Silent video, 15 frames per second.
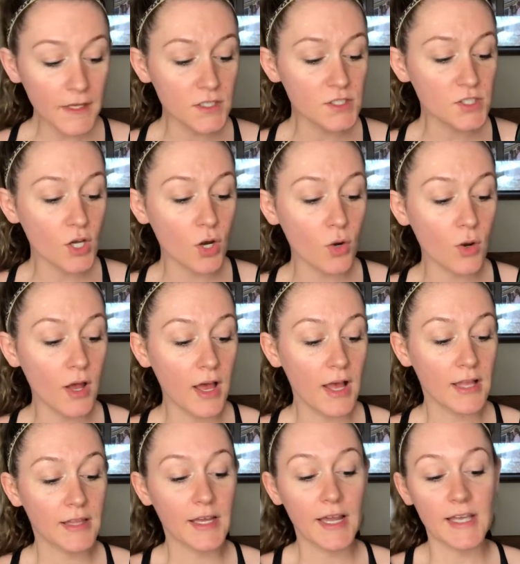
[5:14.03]
So
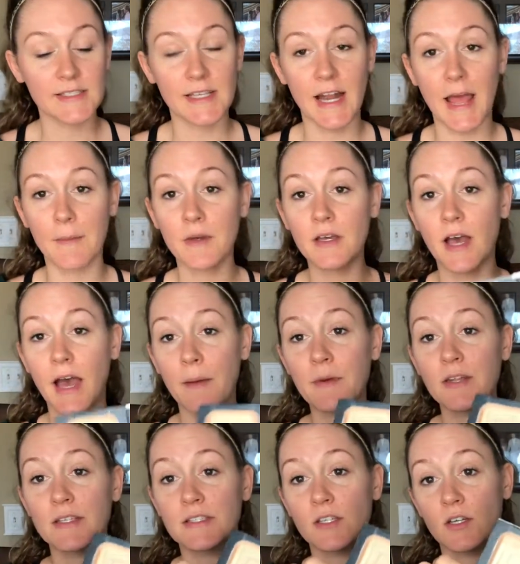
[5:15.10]
like I said, I'm
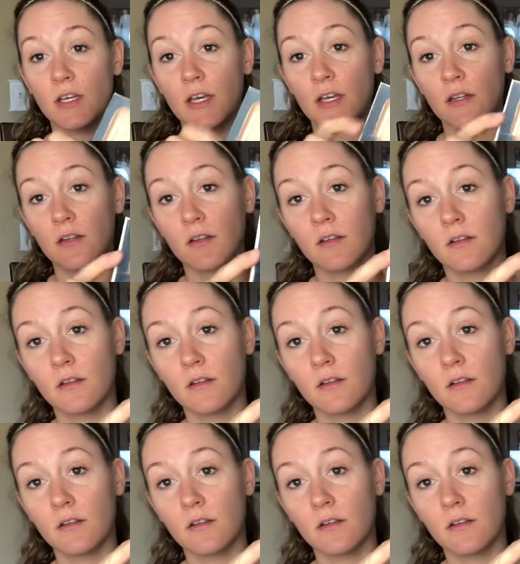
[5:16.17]
gonna still get